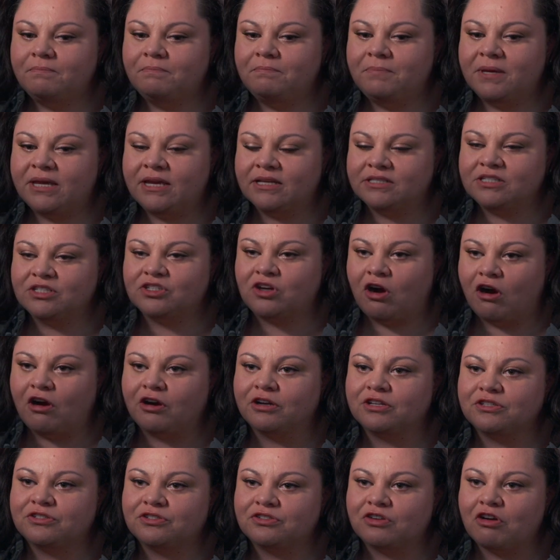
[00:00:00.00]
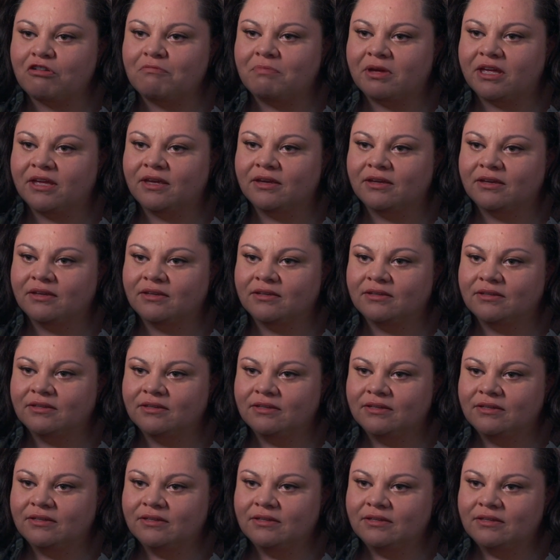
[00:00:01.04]
Because his heart is so big,
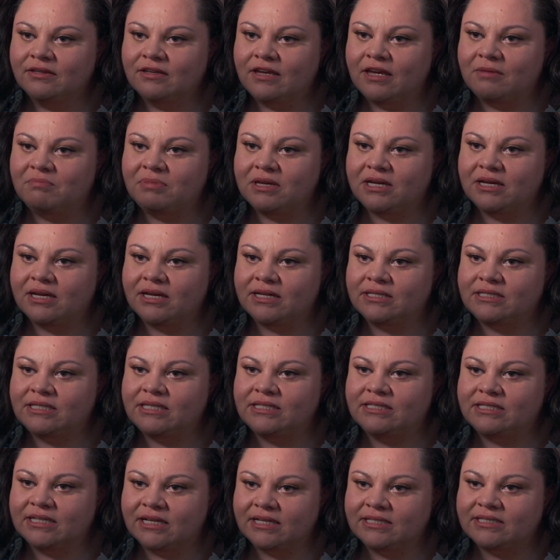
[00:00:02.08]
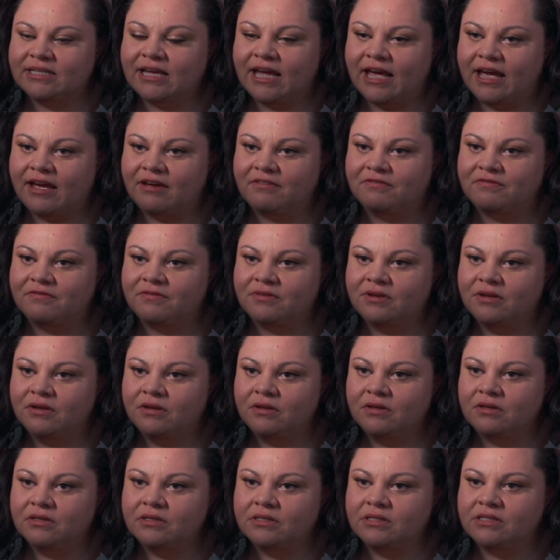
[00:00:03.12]
and because he does have
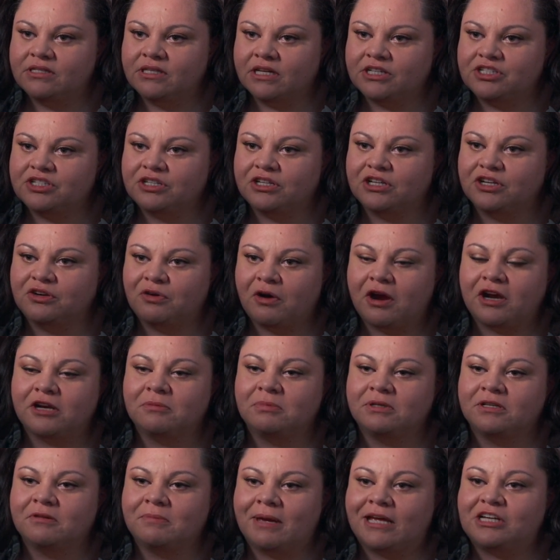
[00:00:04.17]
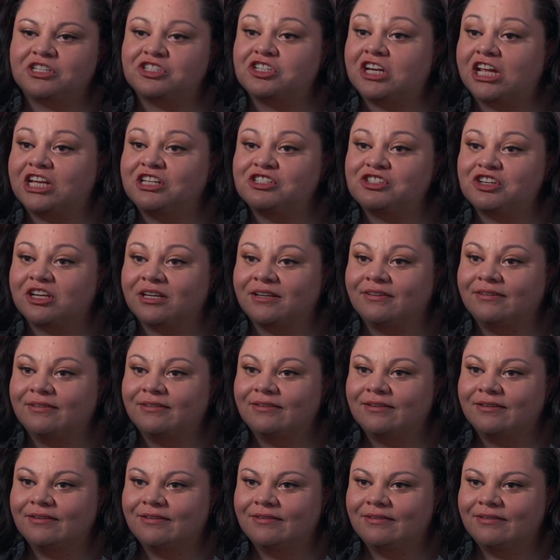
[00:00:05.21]
such an incredible imagination
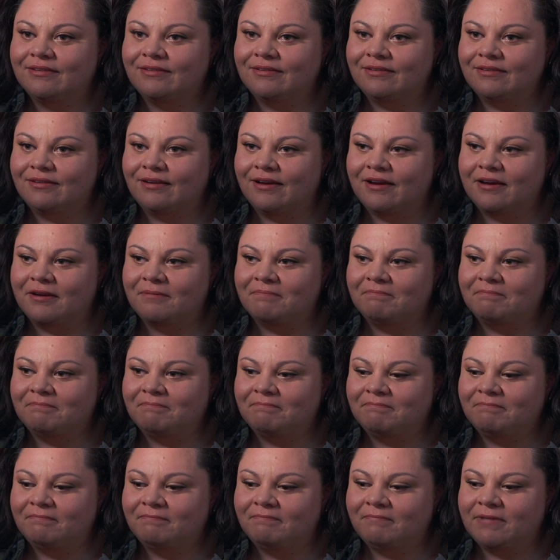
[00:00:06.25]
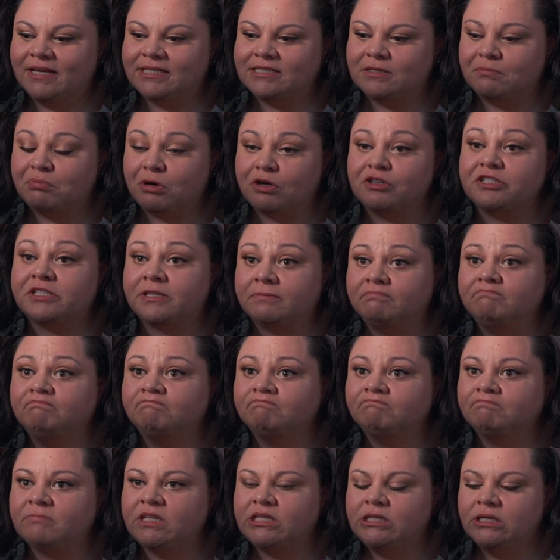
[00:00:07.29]
as a person,
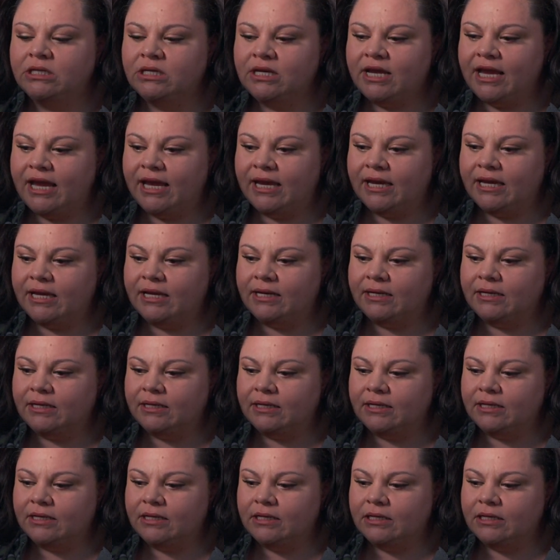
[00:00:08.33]
and